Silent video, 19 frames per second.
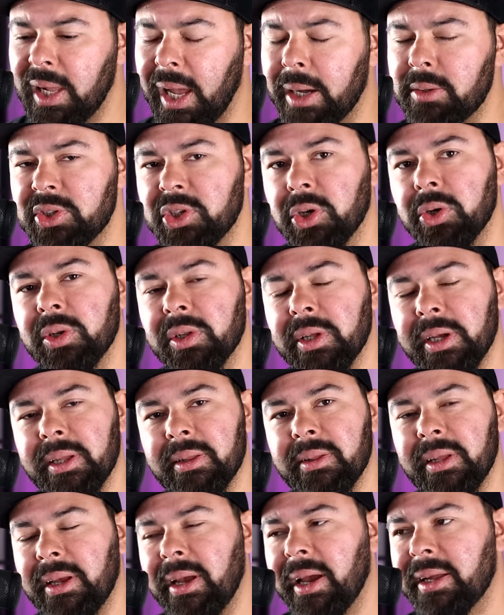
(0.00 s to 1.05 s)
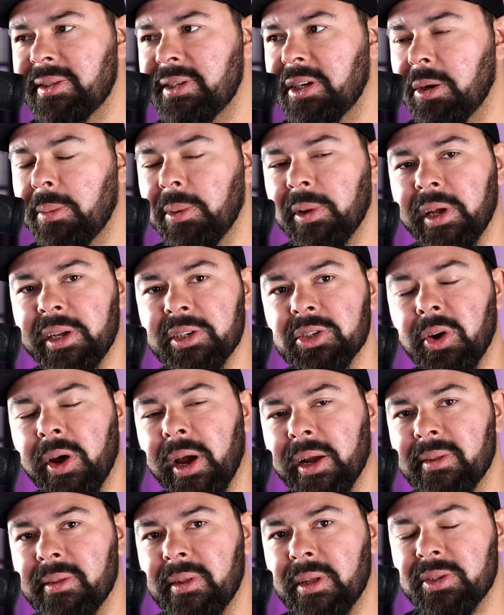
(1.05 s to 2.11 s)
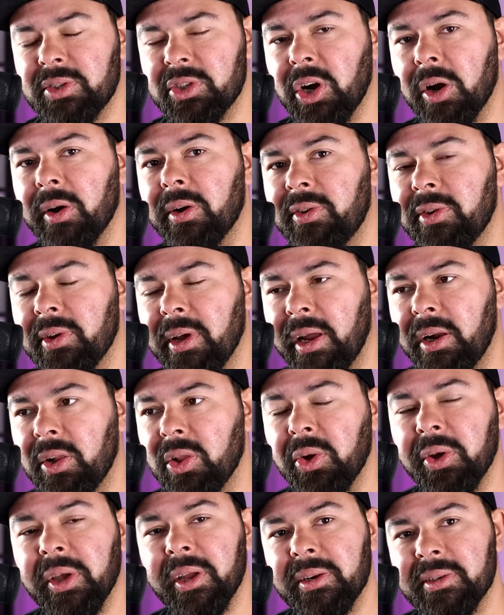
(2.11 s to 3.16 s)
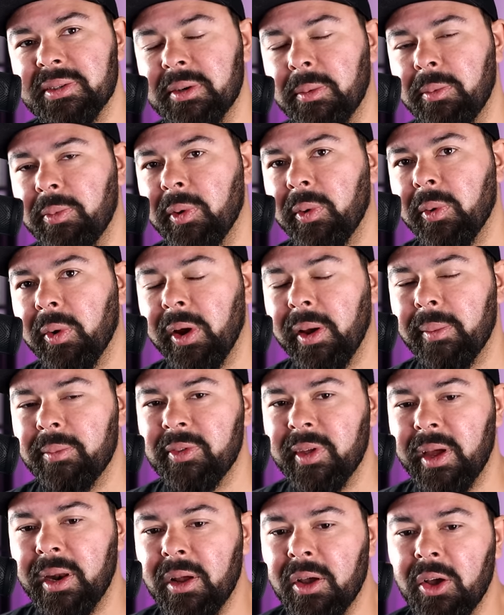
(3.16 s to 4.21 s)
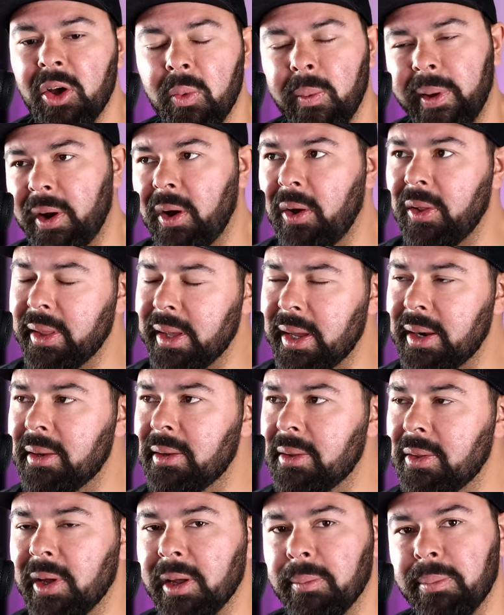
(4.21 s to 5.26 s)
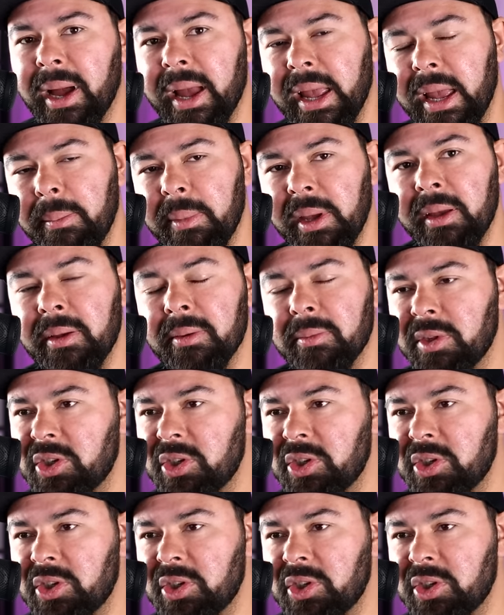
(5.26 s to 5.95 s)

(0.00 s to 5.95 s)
Now, certainly the NCAA is starting to kind of look into some programs that went all in, like Miami,